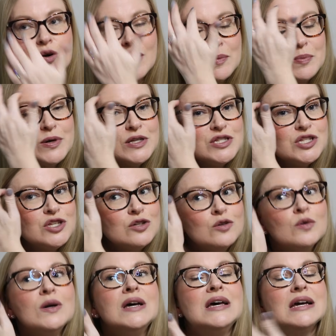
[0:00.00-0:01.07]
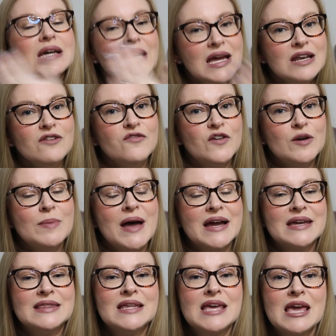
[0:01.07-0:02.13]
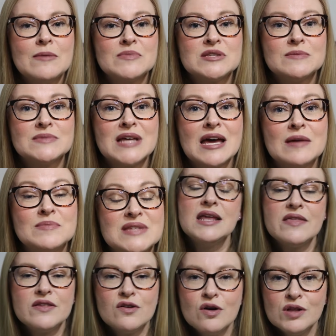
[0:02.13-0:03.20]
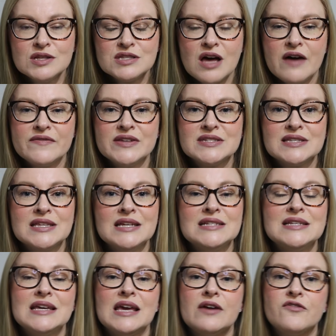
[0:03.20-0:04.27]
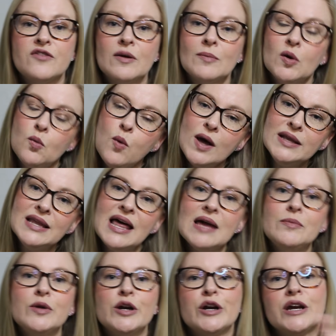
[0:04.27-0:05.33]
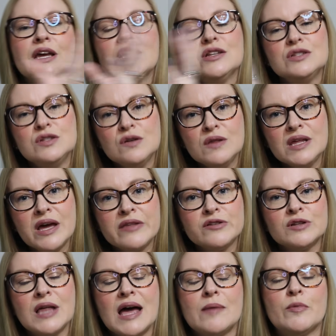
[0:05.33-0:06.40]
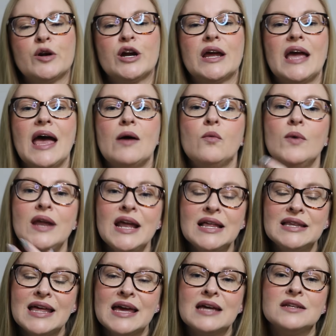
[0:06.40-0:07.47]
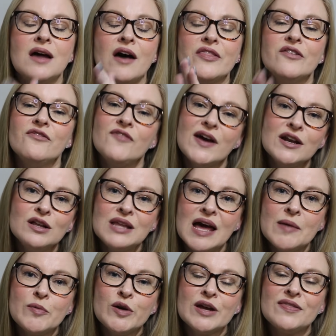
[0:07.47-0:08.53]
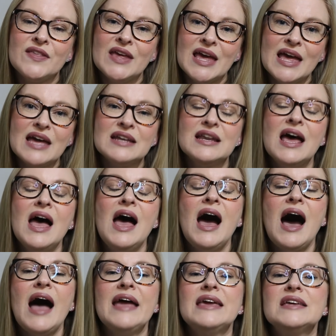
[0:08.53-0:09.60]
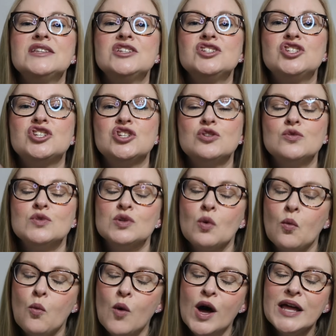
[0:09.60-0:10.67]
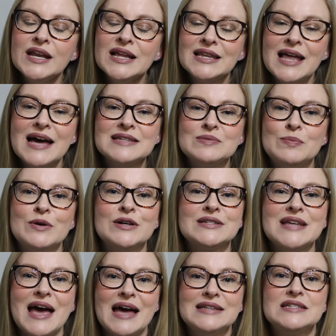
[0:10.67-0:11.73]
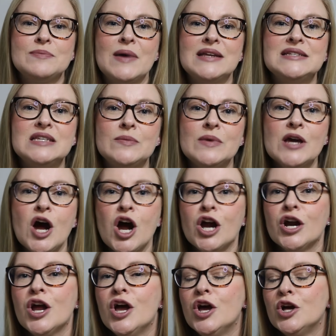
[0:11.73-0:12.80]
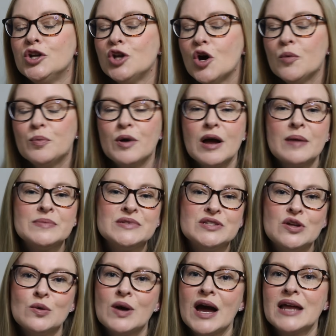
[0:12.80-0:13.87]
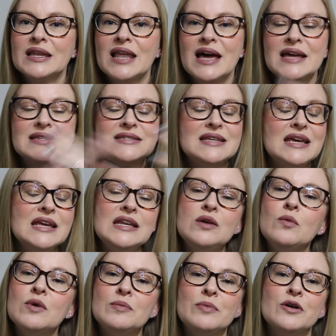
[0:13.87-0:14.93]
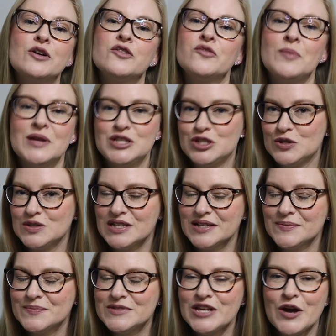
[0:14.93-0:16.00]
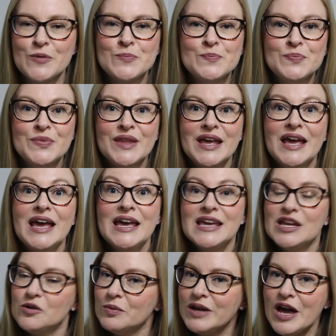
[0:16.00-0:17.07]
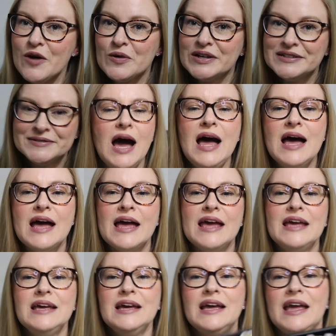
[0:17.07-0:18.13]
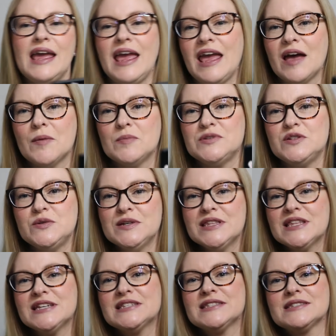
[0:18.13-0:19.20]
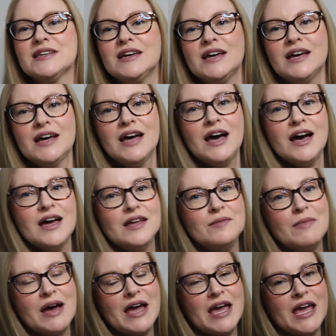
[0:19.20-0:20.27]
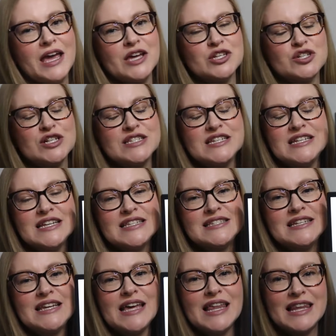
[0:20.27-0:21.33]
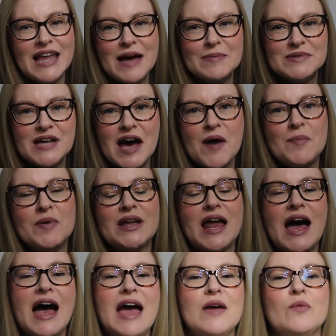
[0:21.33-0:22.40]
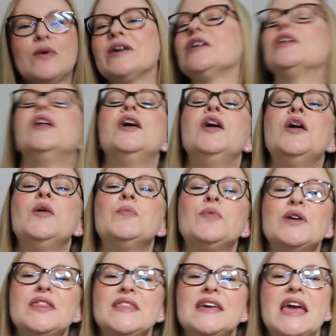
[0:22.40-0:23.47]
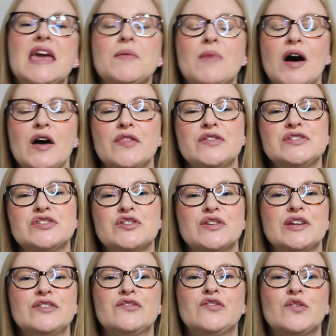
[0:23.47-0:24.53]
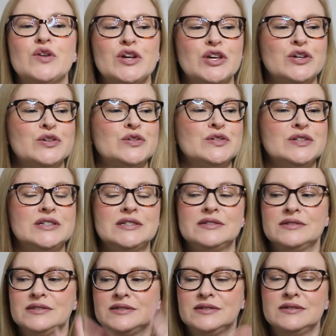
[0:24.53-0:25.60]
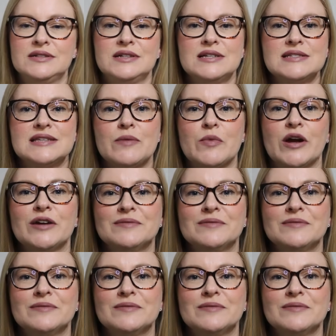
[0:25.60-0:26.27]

it puts you kind of far back in the game sometimes. Now the goal is obviously to get from one library to the other library, and when I land on the final library at the end, I get to choose one last book to add to my TBR. No prompts, no guidelines, any one book of my choosing. So here we go. I am doing this on my trusty dusty laptop, but I will put the game on the screen for you somewhere.